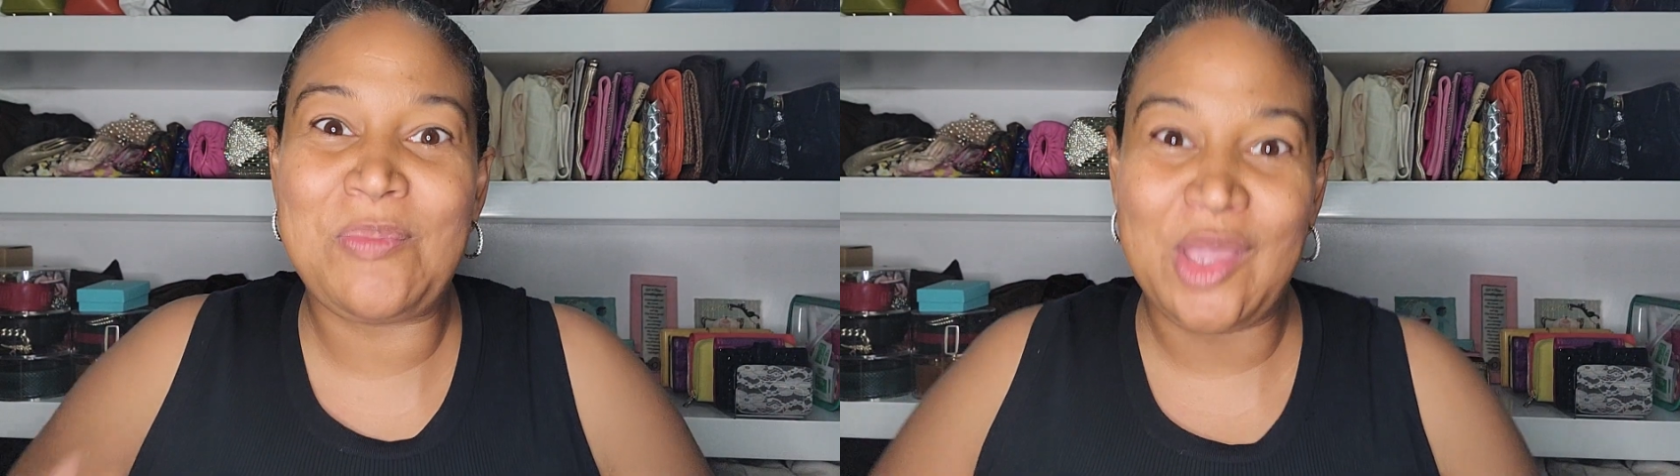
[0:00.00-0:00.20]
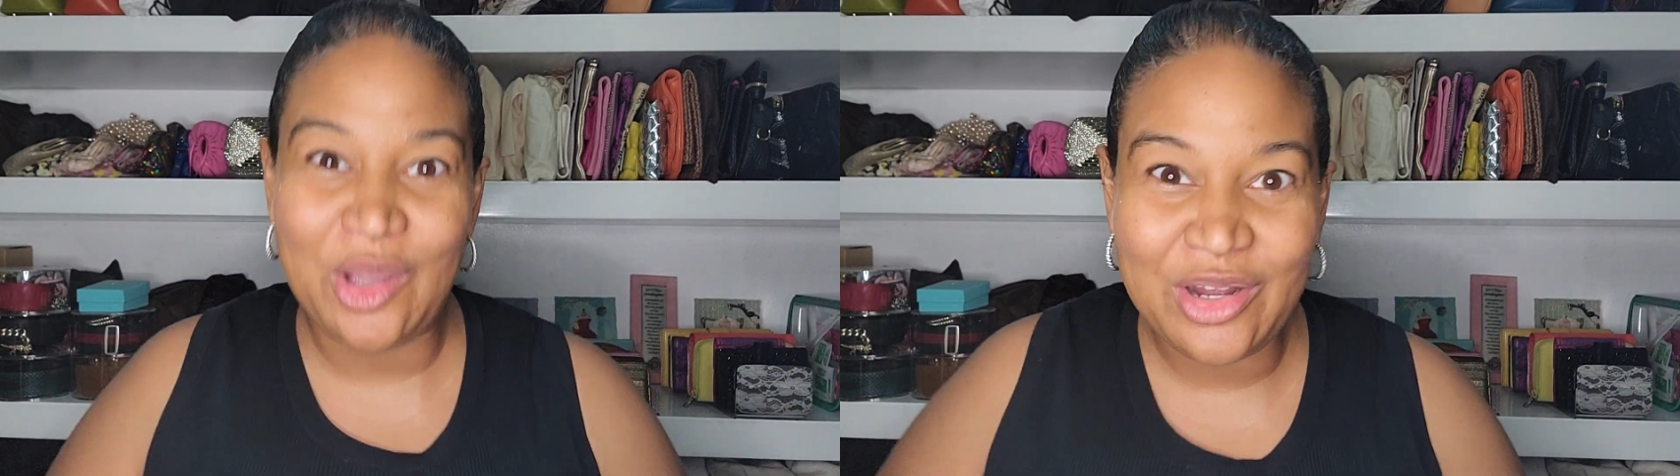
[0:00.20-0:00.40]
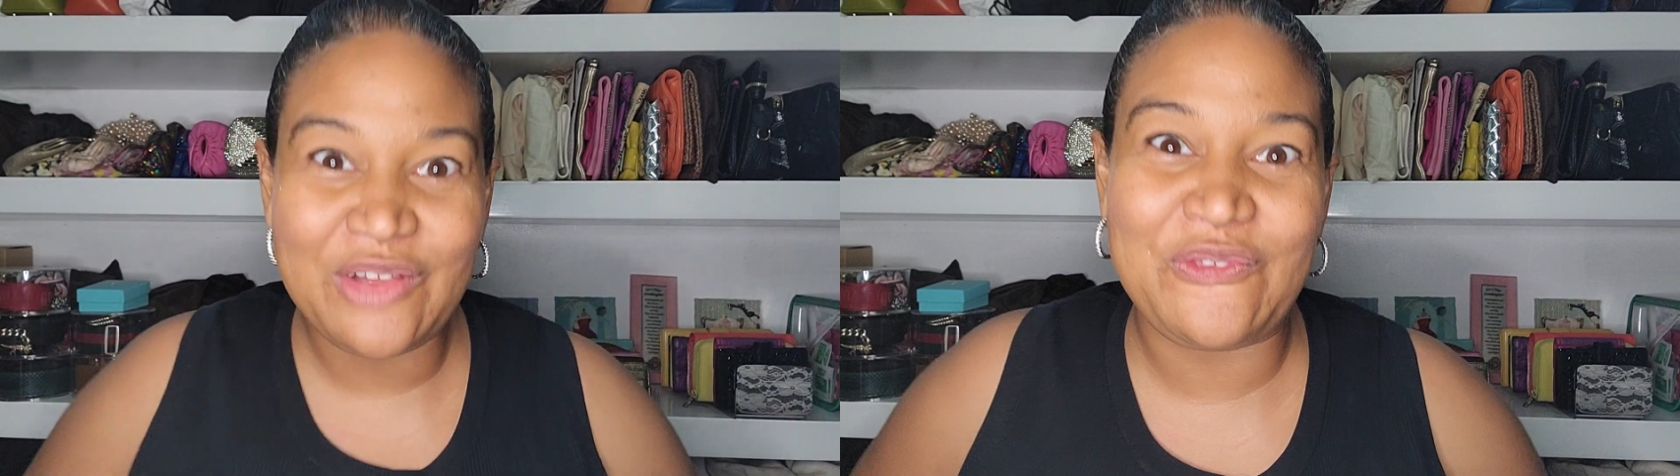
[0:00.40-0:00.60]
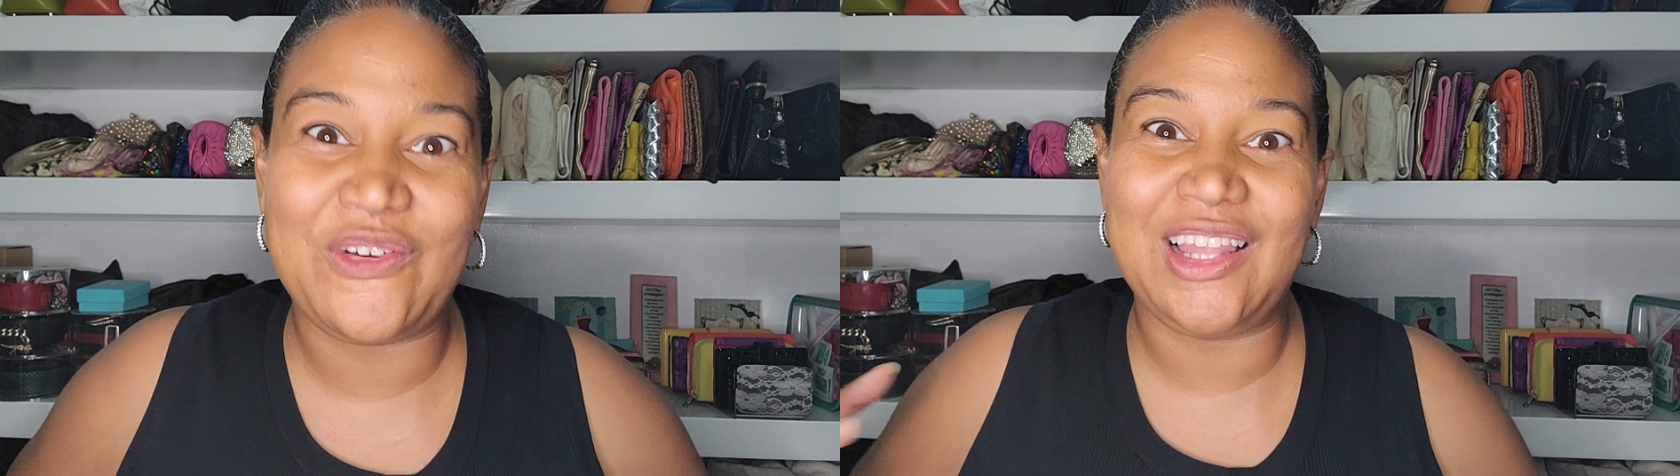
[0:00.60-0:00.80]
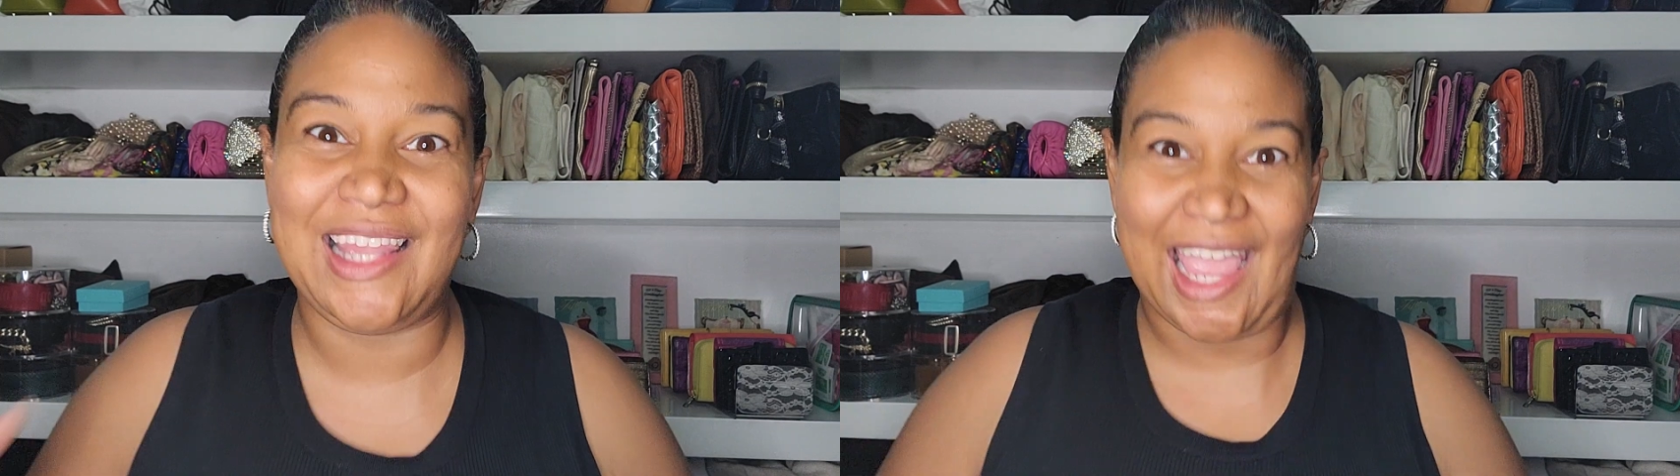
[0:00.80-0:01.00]

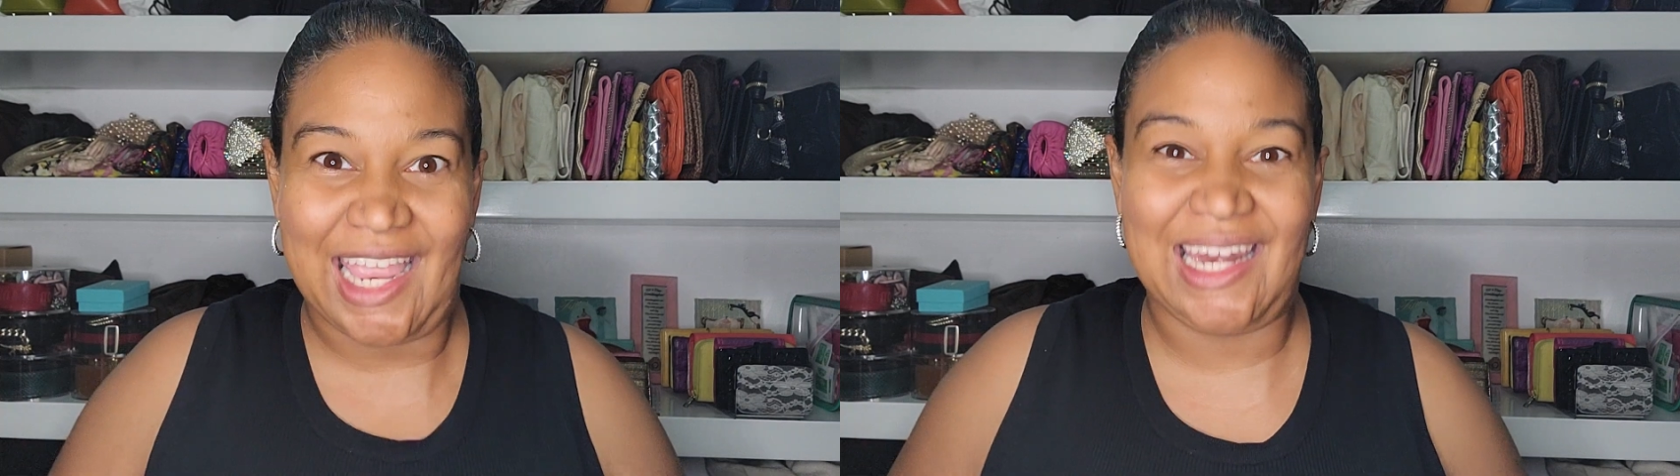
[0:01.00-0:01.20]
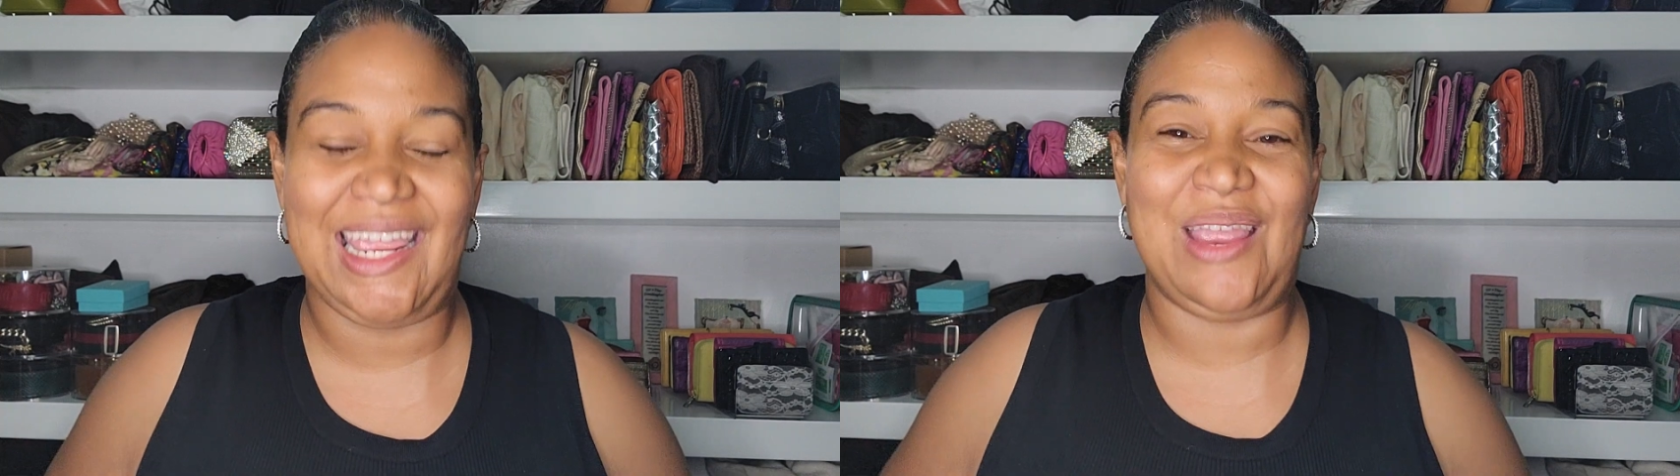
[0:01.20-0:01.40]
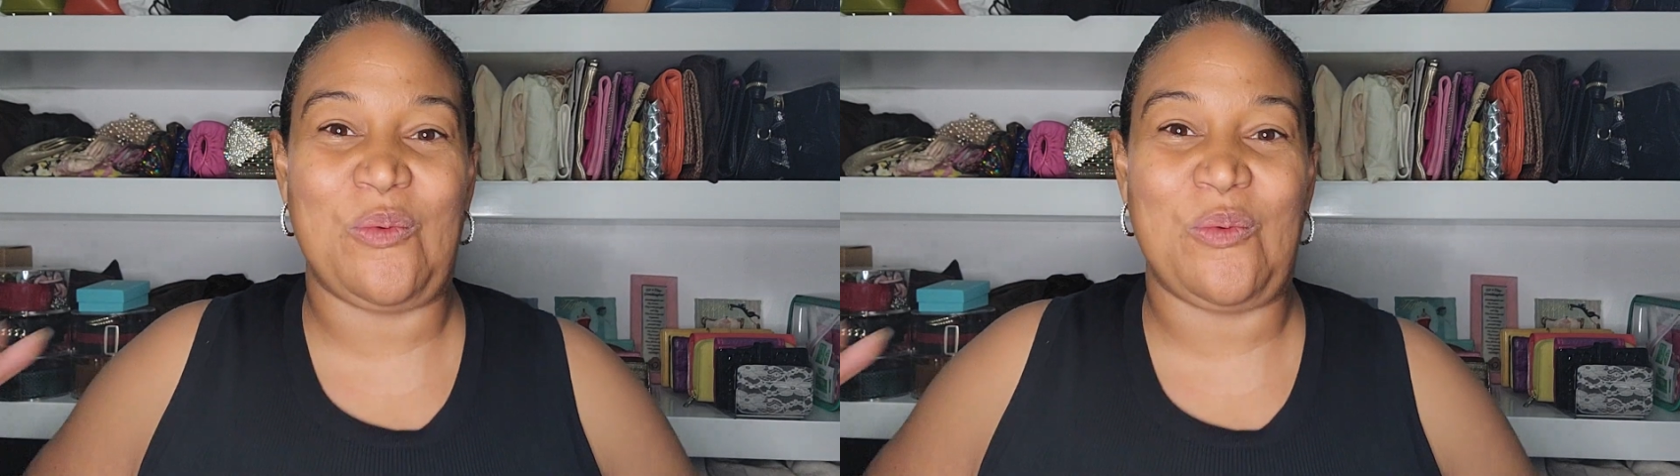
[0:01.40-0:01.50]
beautiful lady